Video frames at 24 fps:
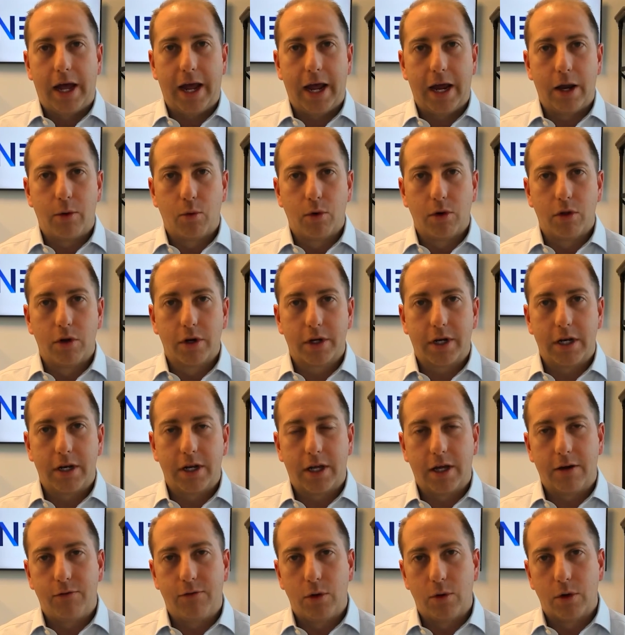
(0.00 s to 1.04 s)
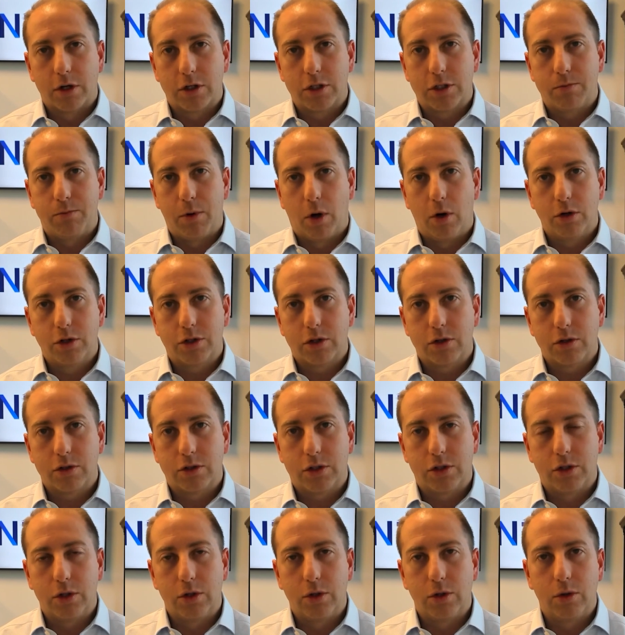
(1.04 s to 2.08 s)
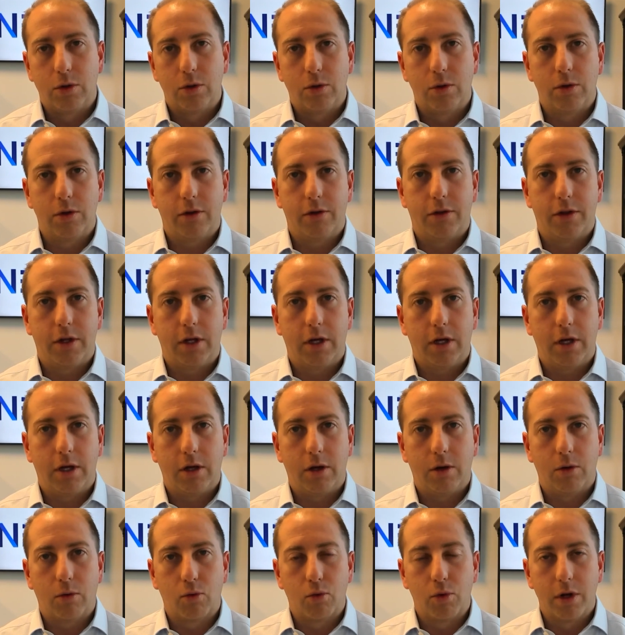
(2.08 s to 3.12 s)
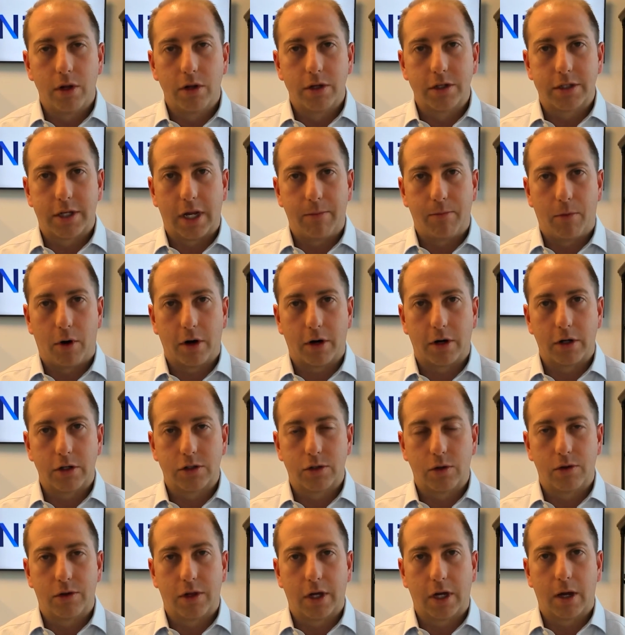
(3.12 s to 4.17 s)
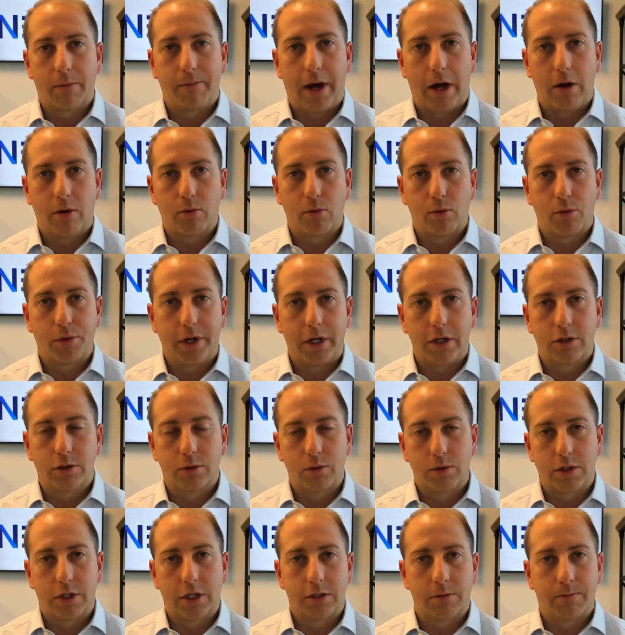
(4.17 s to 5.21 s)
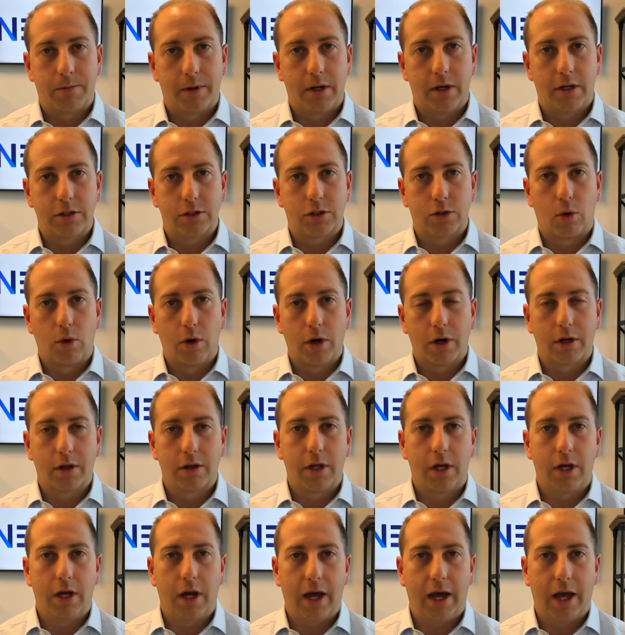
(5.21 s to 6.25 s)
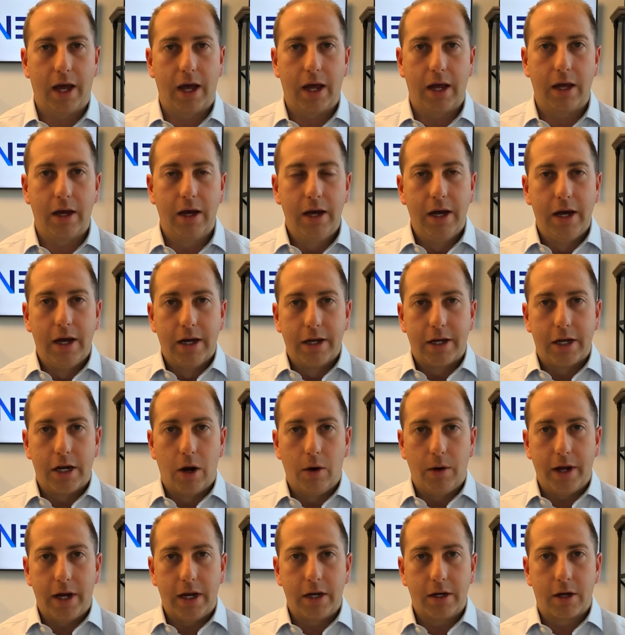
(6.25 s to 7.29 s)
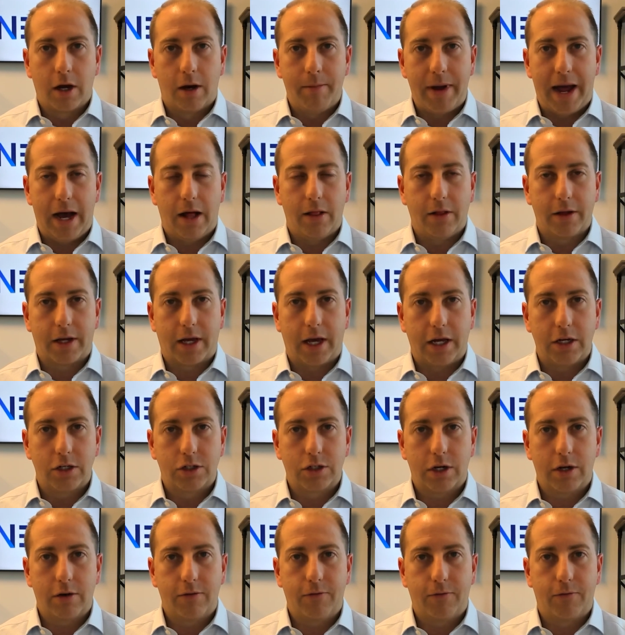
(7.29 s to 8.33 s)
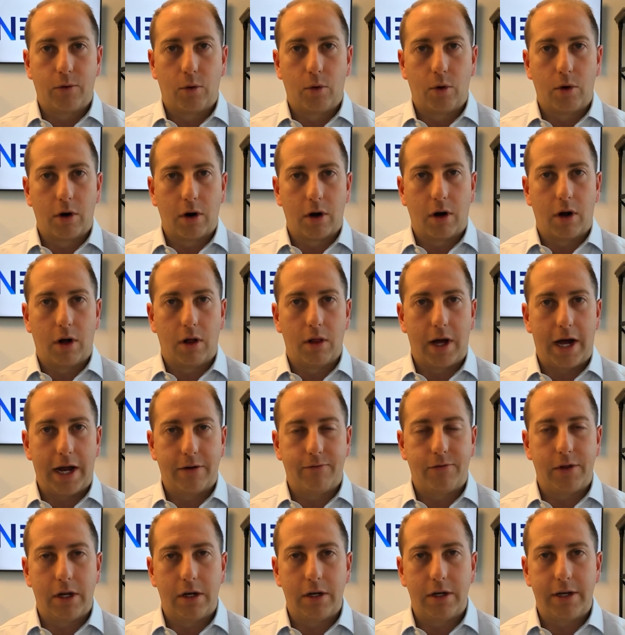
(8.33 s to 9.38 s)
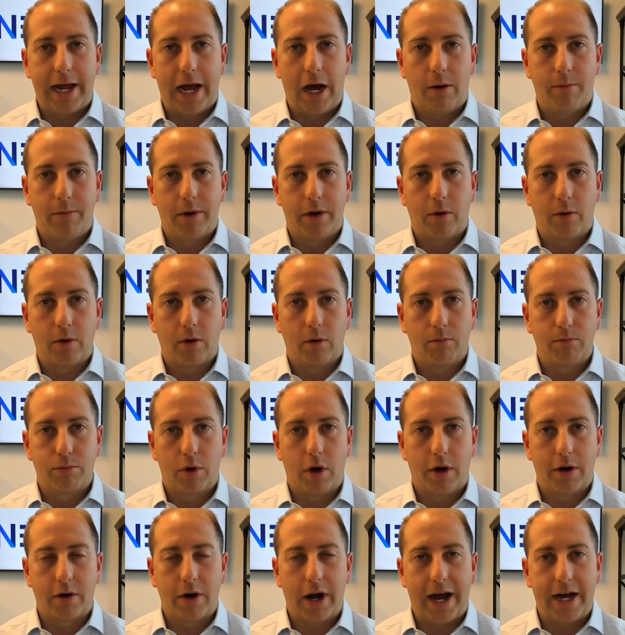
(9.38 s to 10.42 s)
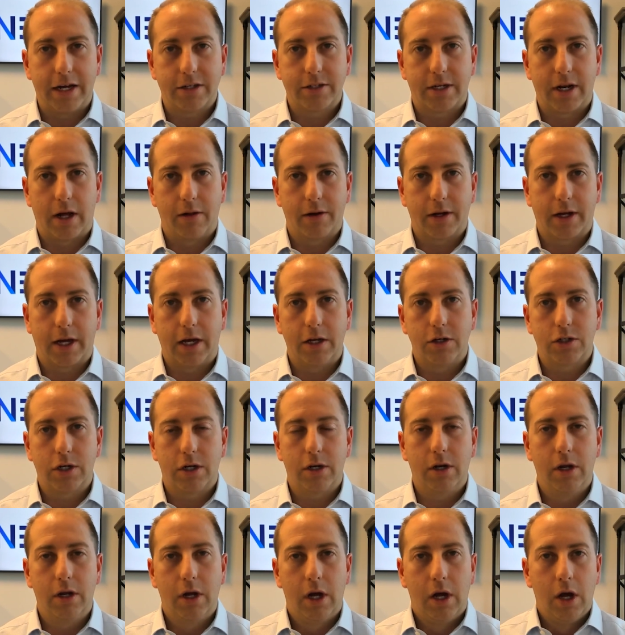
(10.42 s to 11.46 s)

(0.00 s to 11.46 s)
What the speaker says: and we're looking to give you exposure to the real estate market. So think about REITs, which has been historically a income allocation for a lot of the endowment or a broader asset allocation.